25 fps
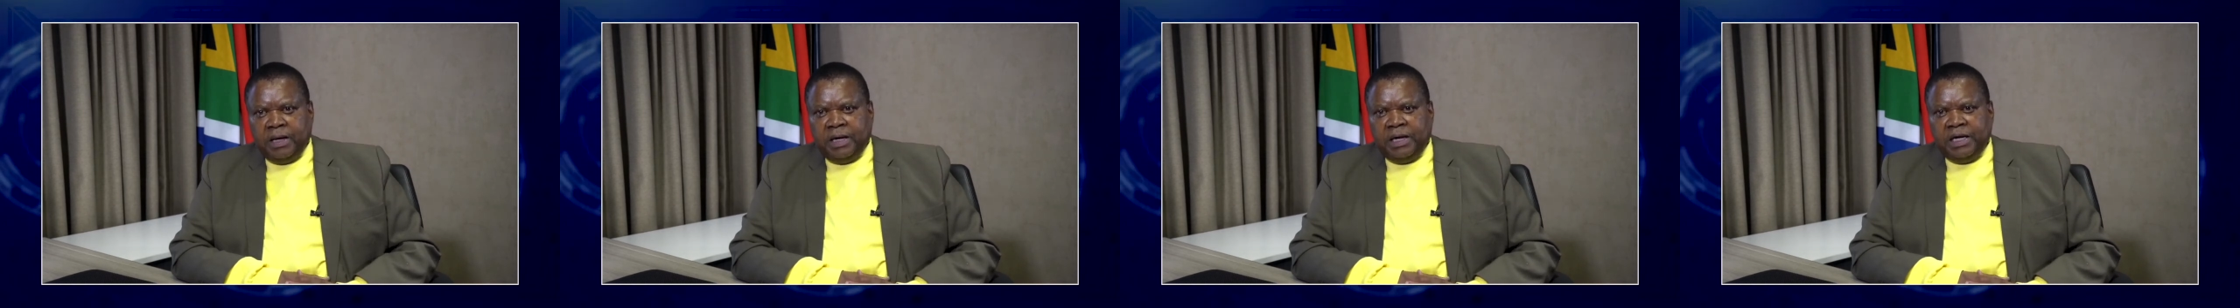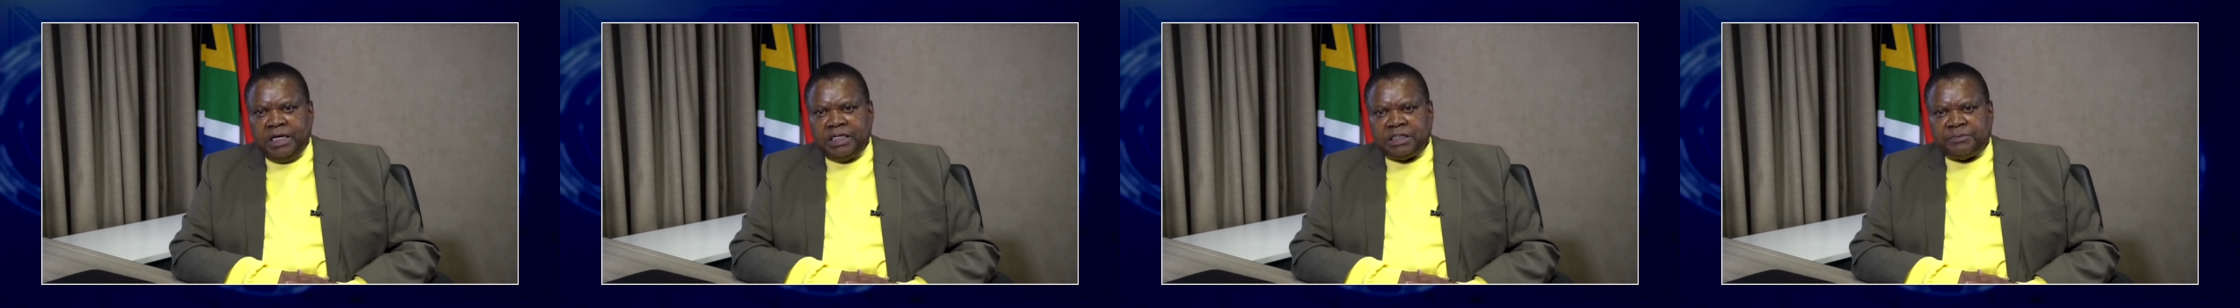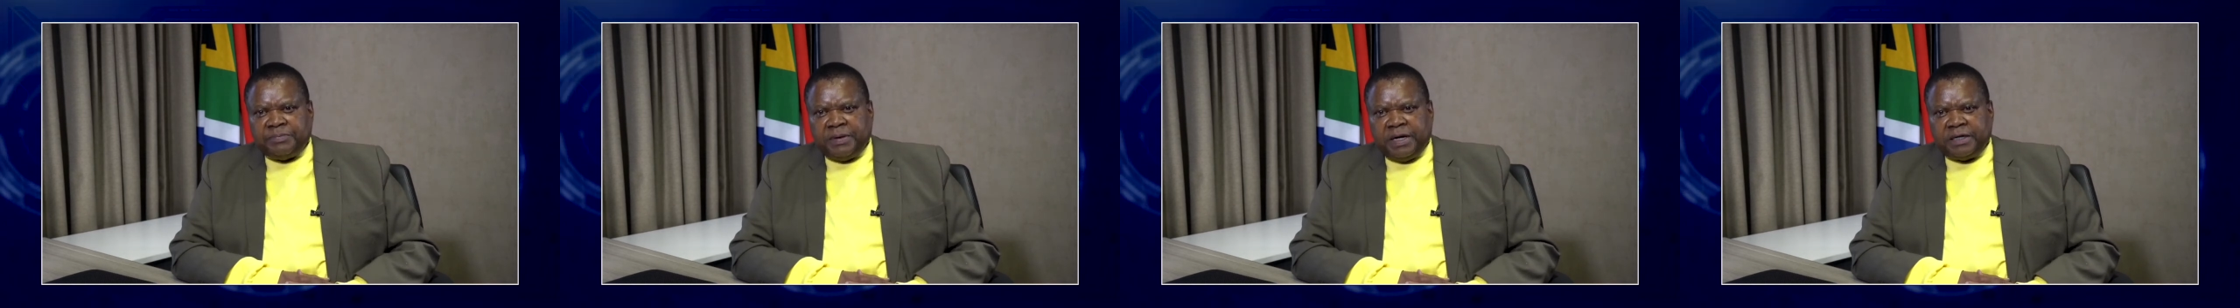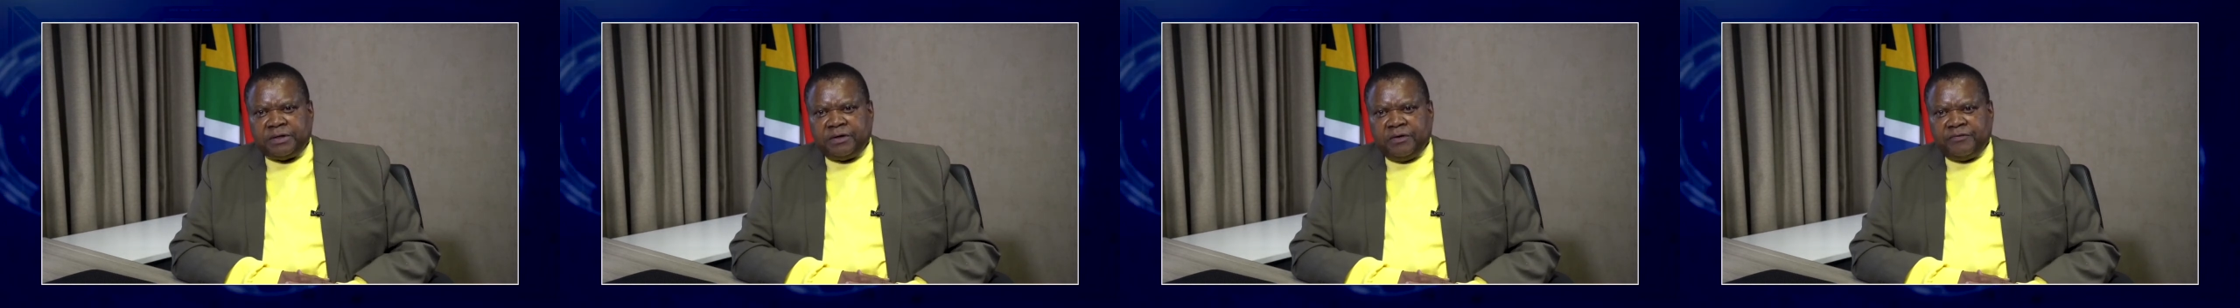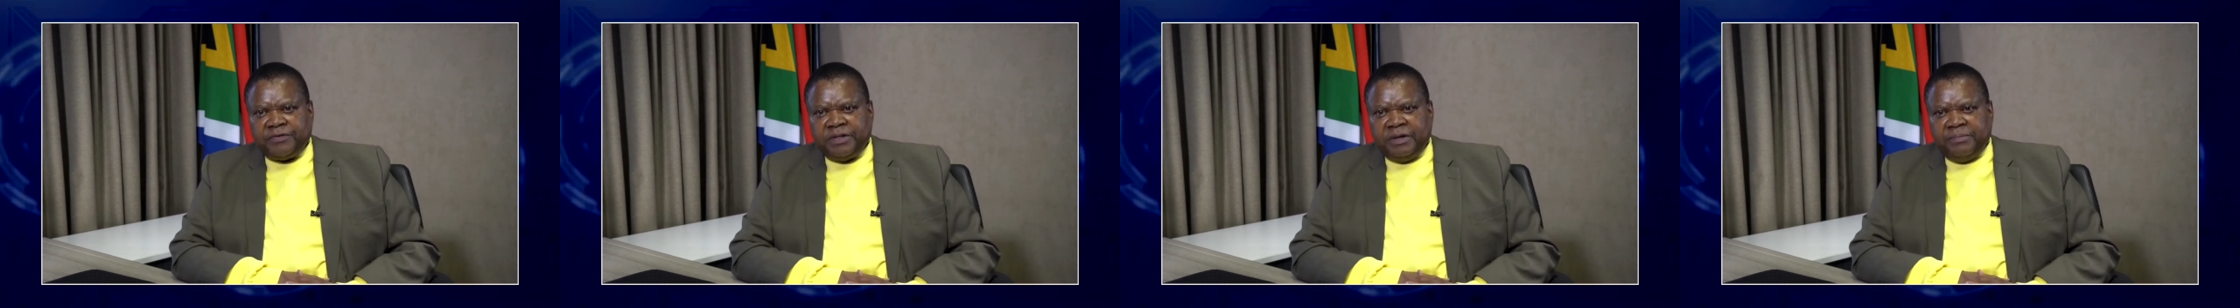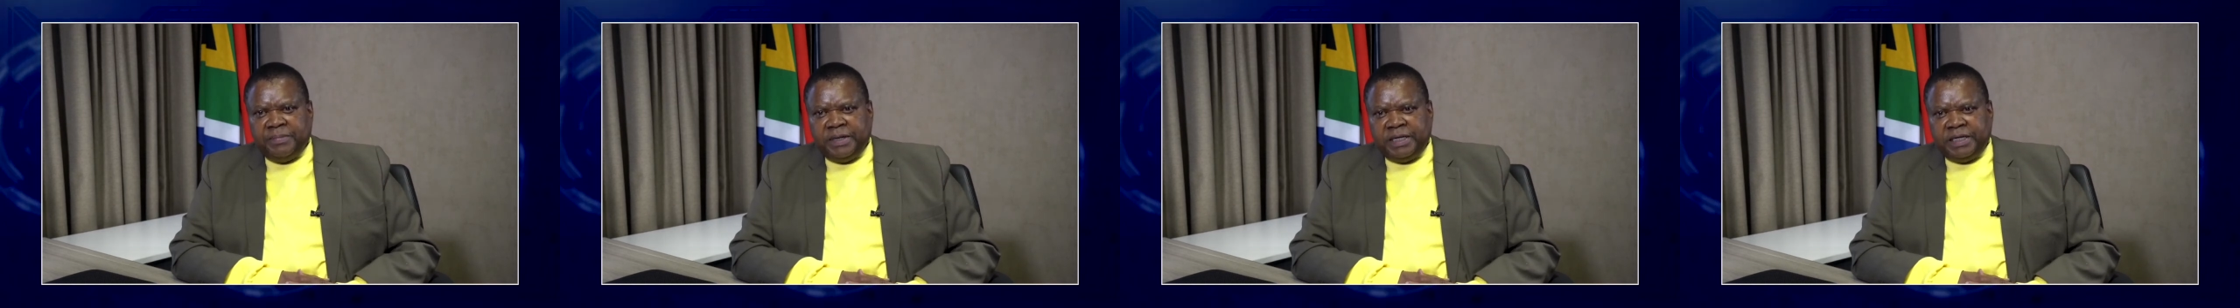In spite
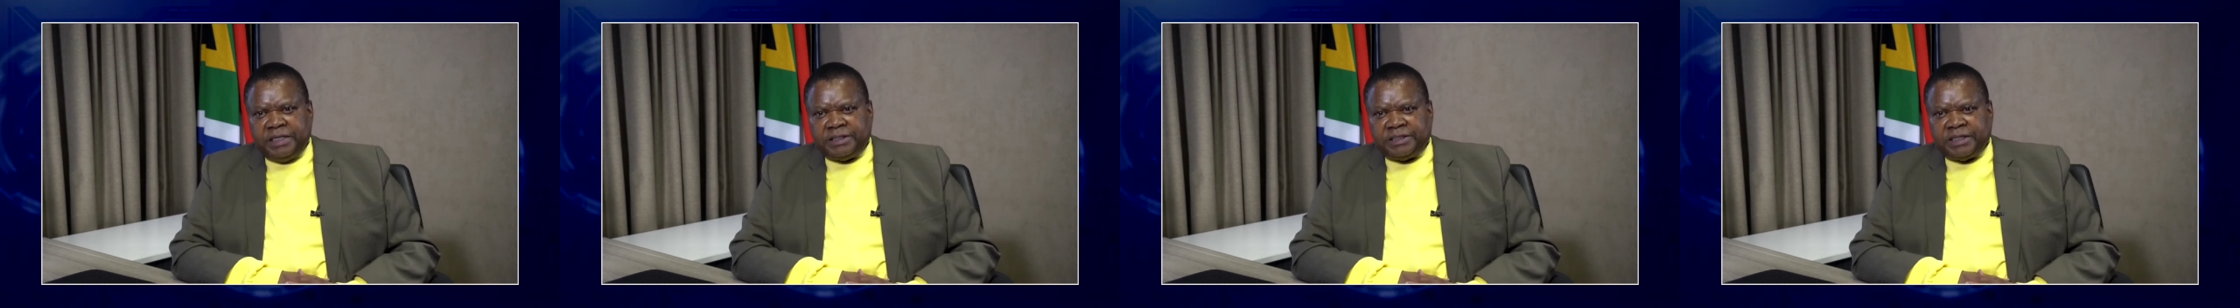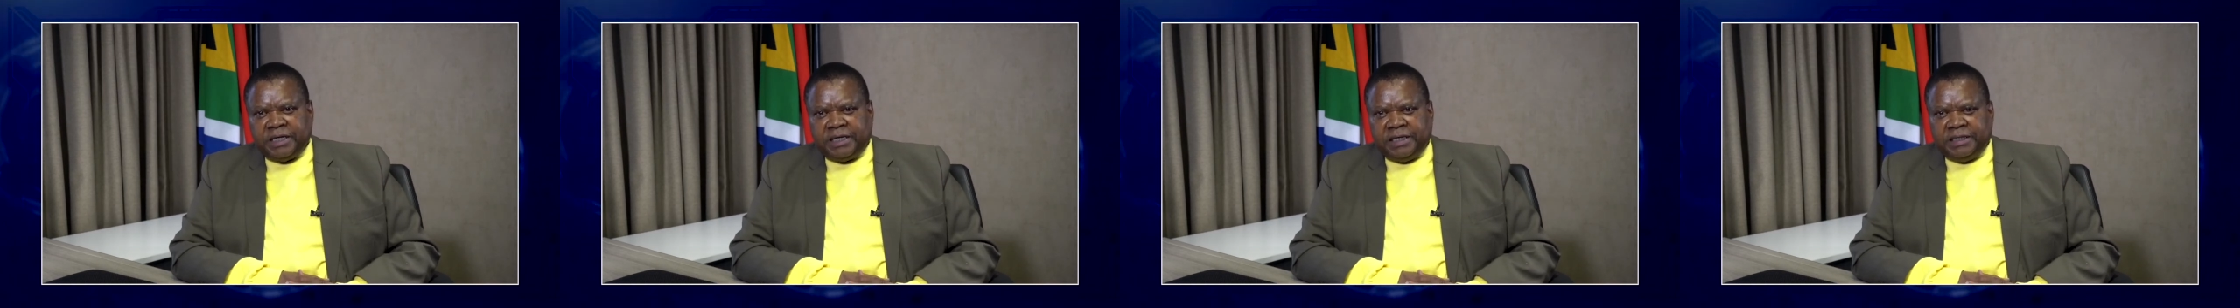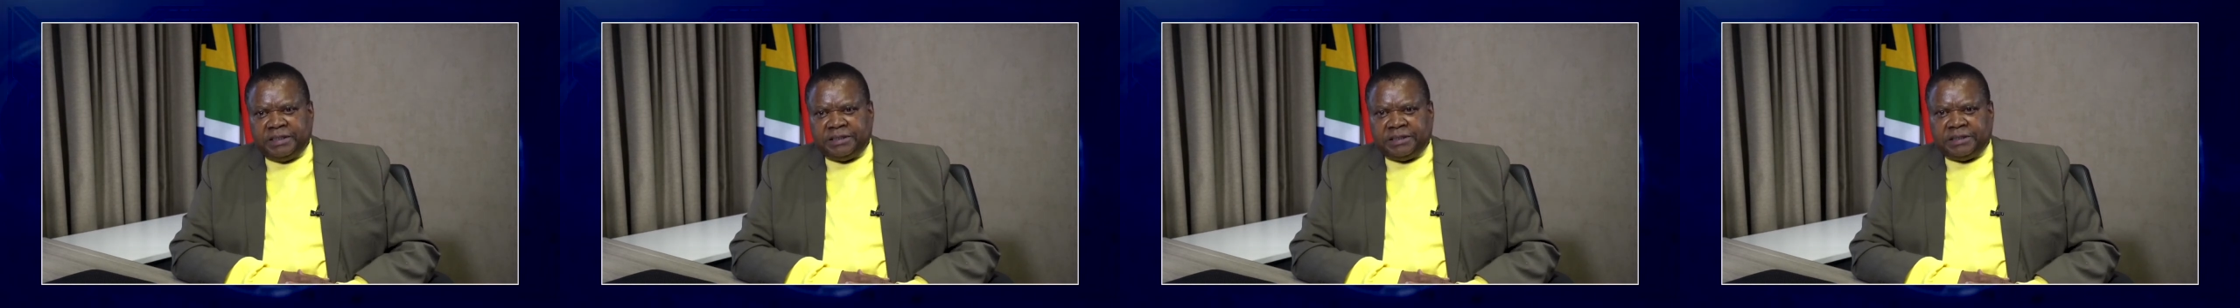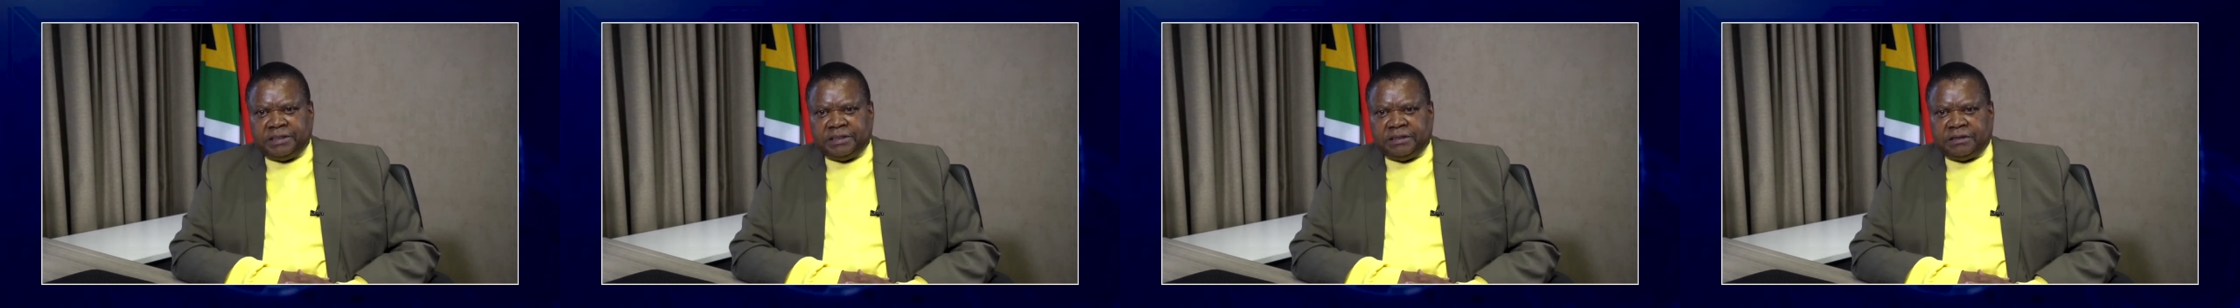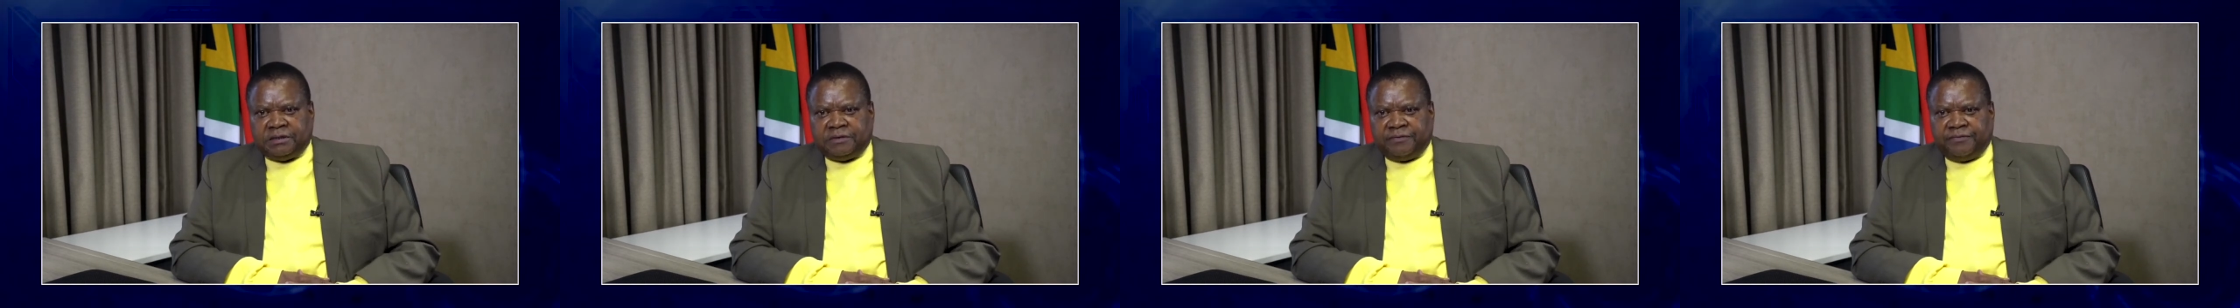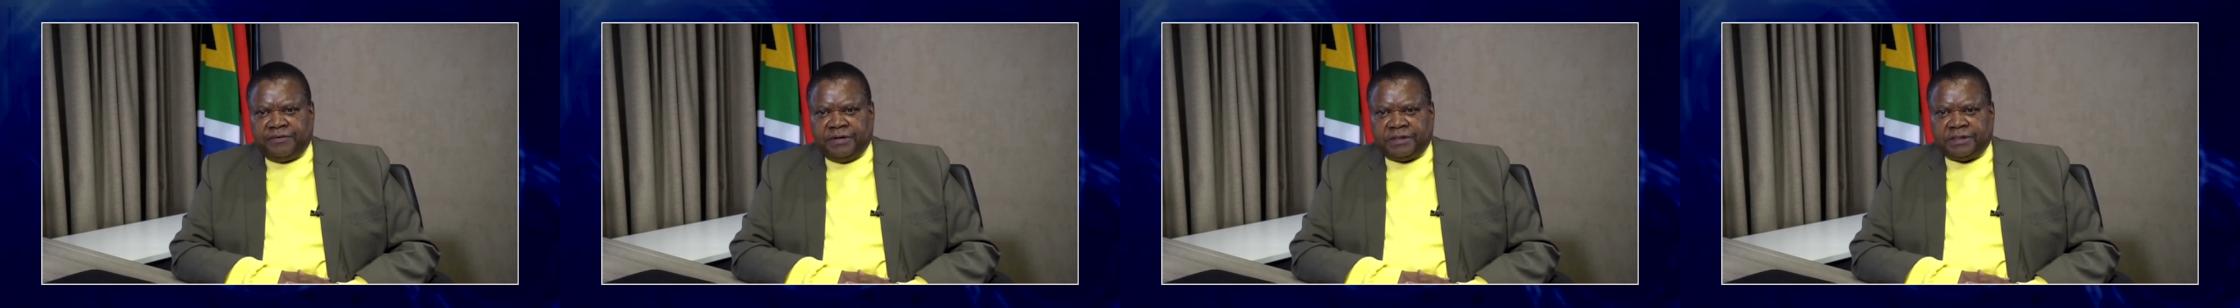of the many
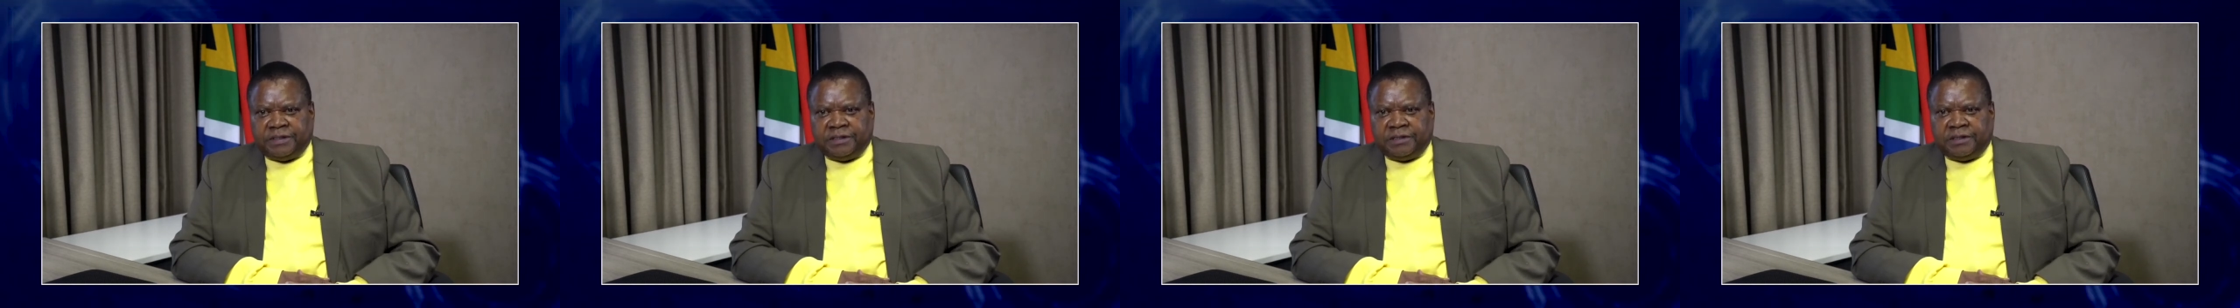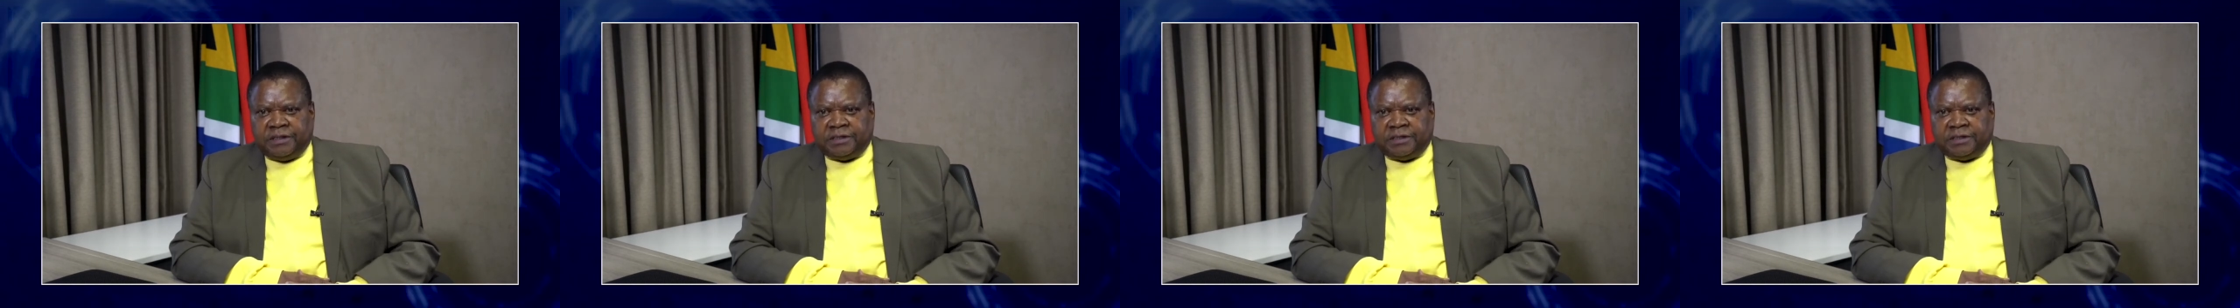challenges facing